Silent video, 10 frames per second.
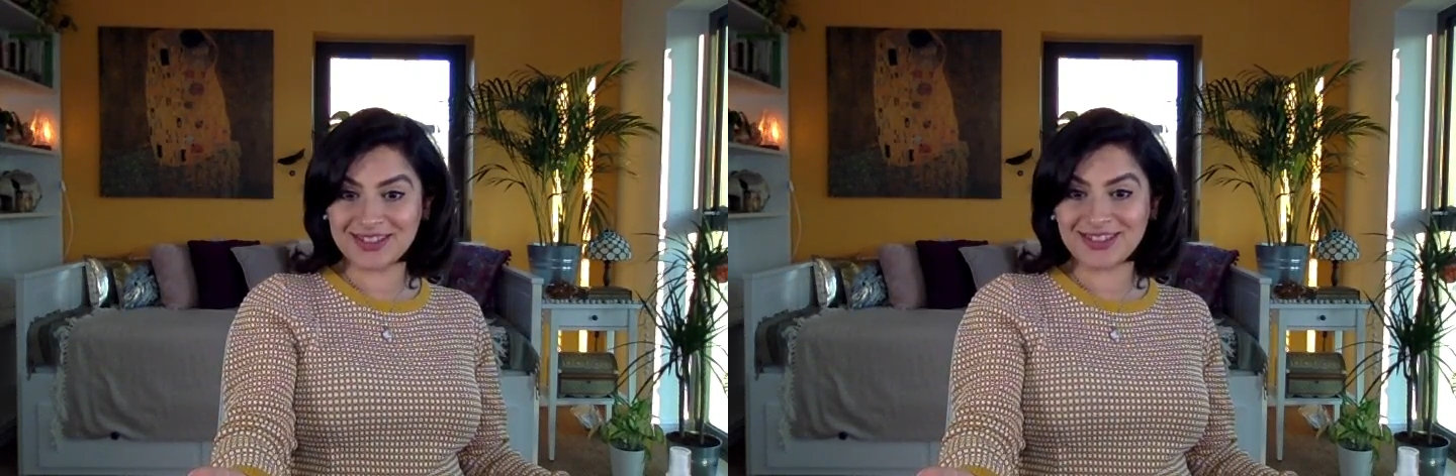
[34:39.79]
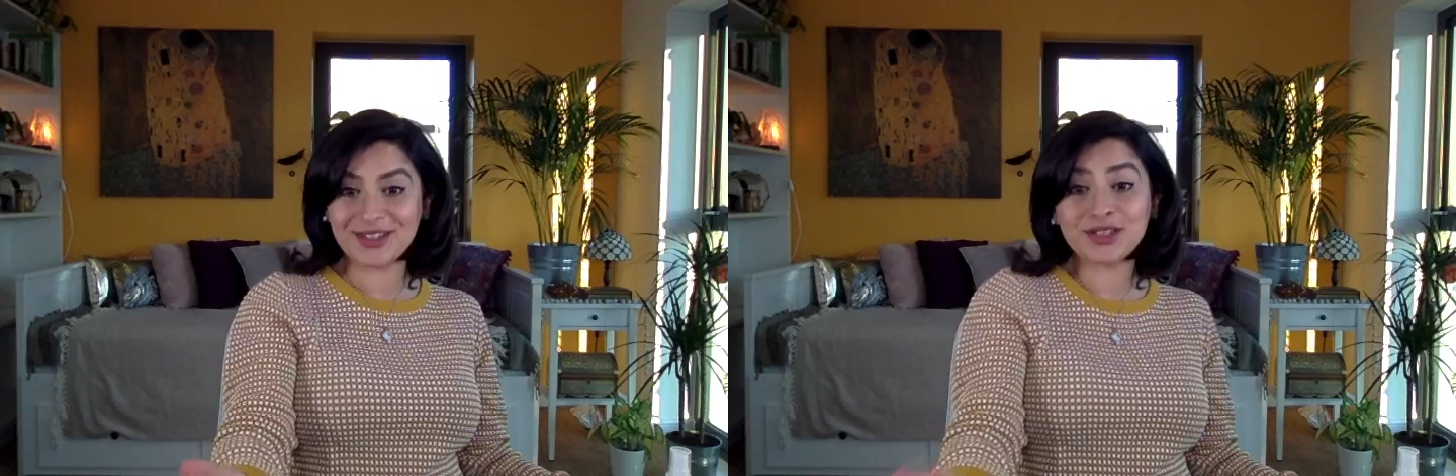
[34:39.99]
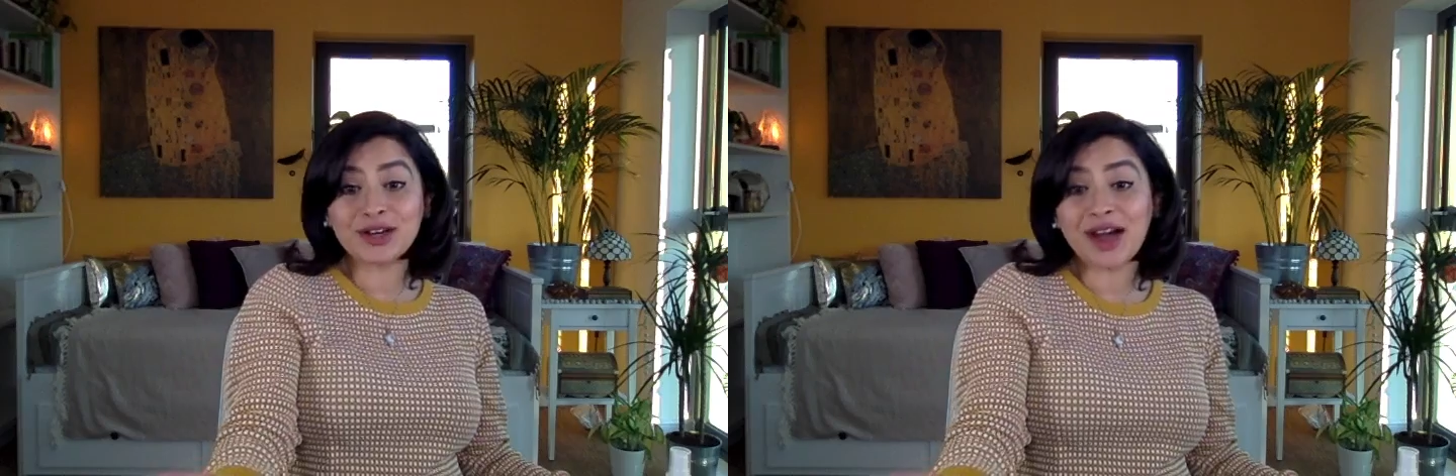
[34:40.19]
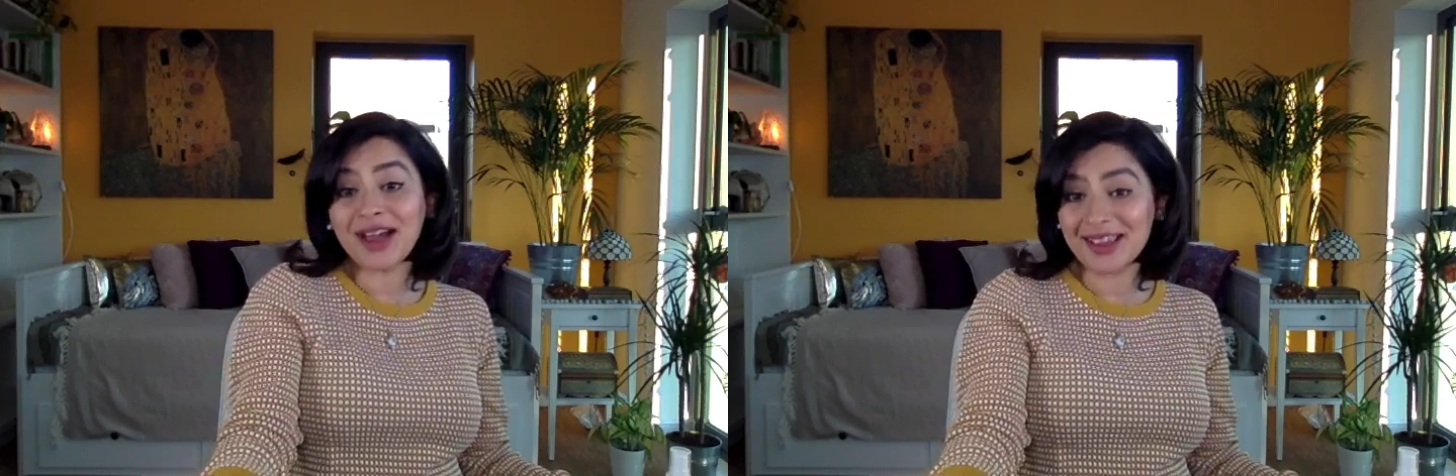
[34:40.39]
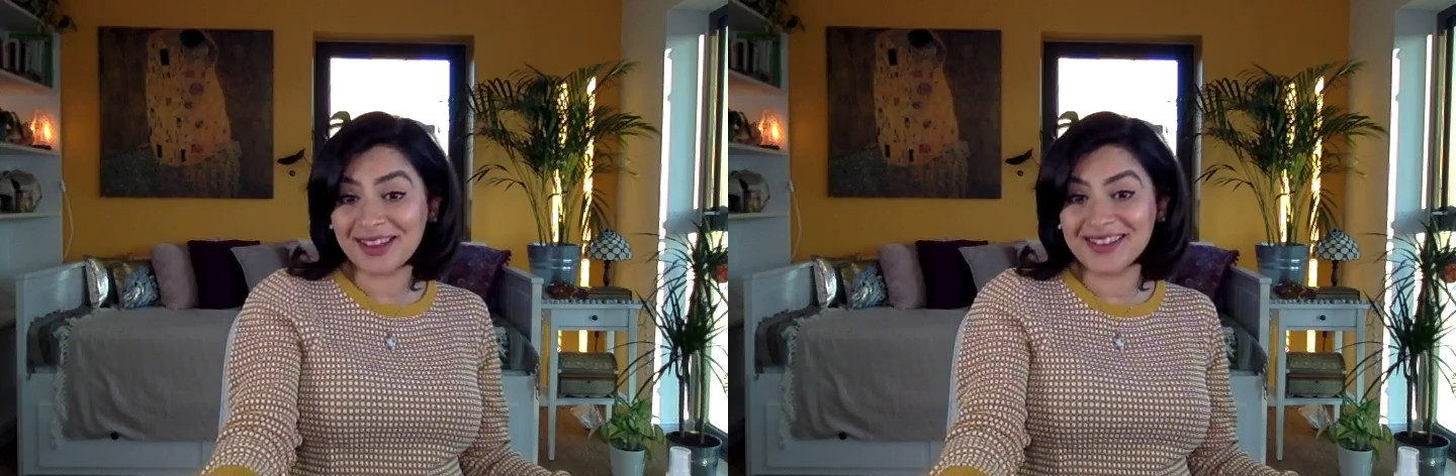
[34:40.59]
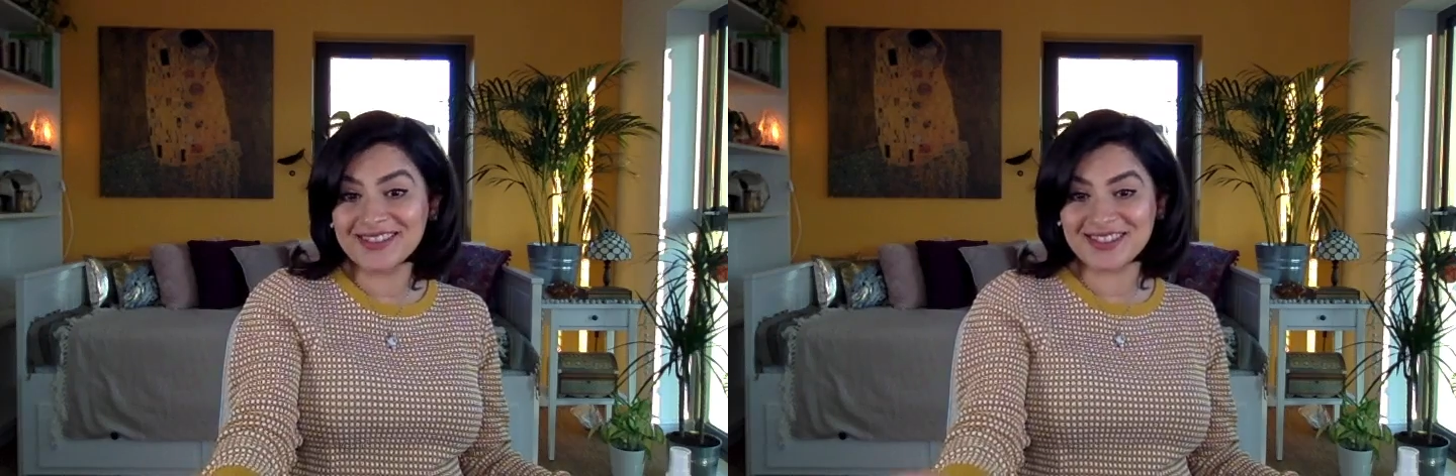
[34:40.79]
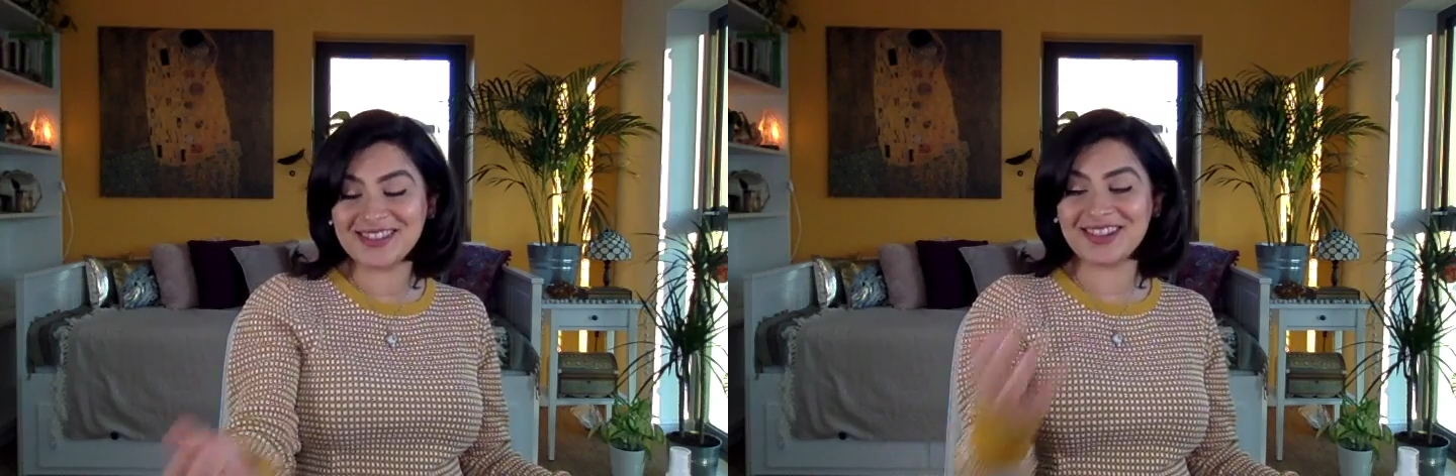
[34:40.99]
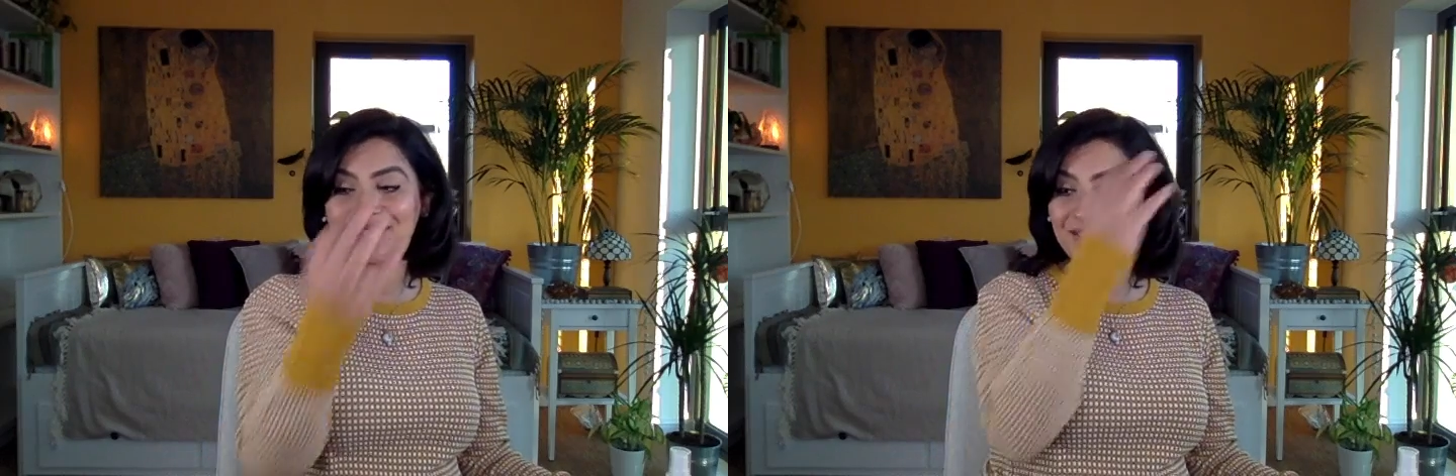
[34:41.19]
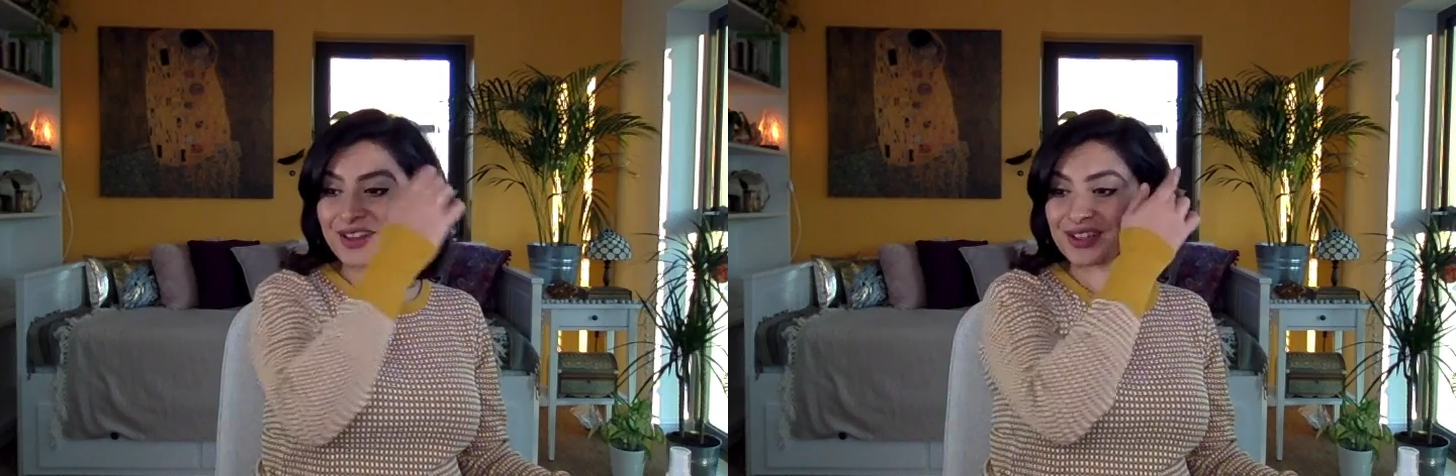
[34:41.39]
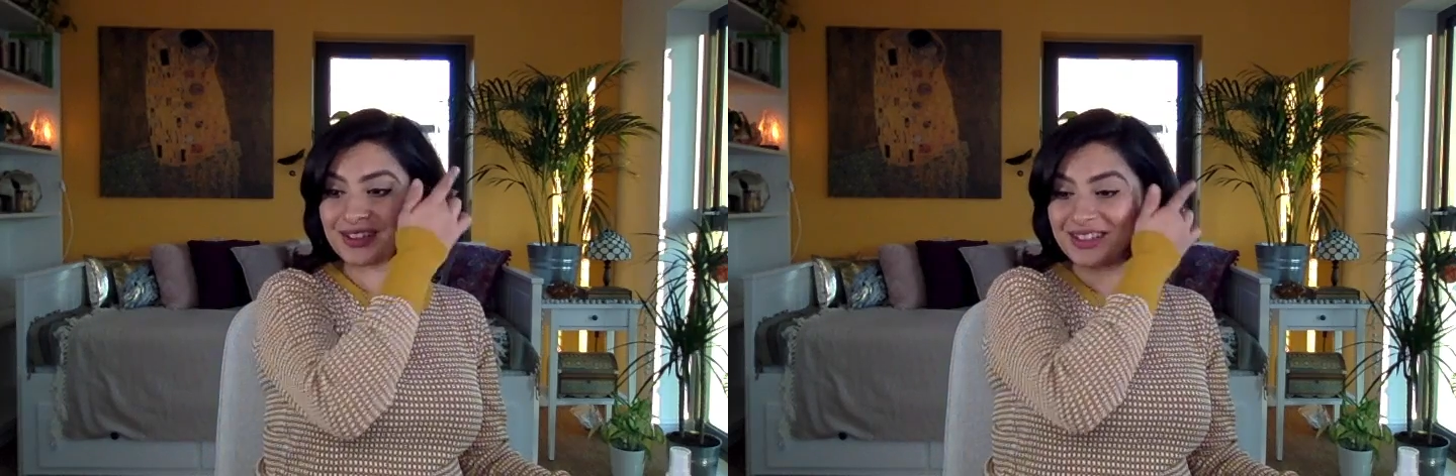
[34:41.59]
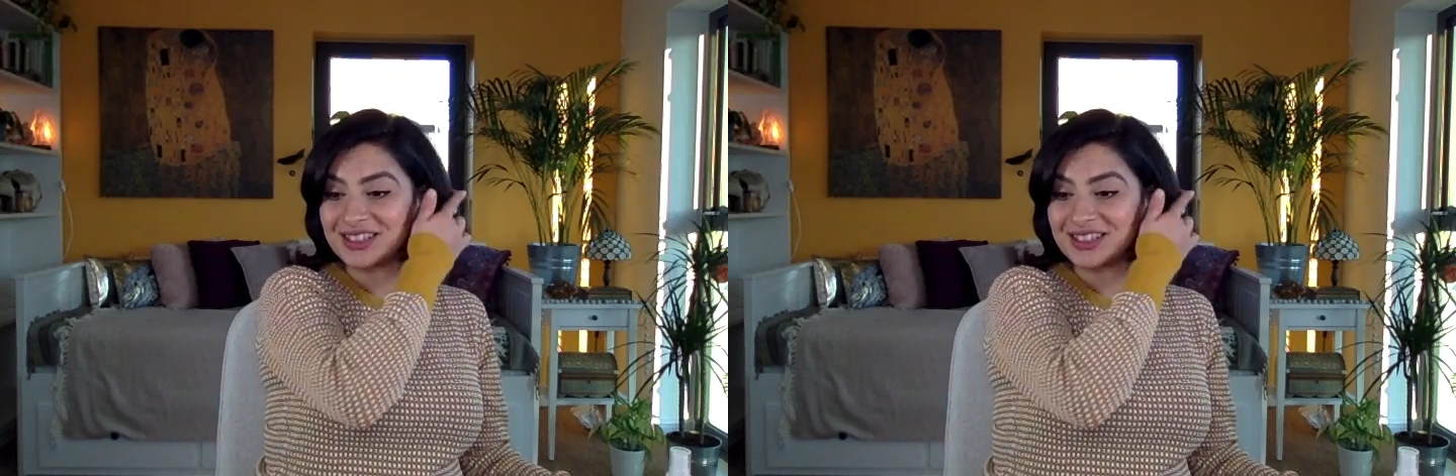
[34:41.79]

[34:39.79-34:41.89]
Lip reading: So try it. Just give it a,